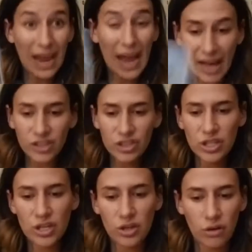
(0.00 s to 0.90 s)

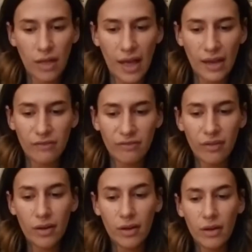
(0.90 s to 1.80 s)
action in your
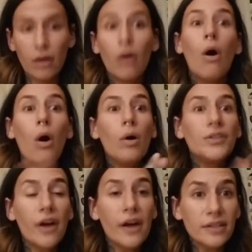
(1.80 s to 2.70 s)
life.
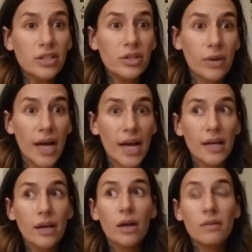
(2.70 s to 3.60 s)
Hold on to it.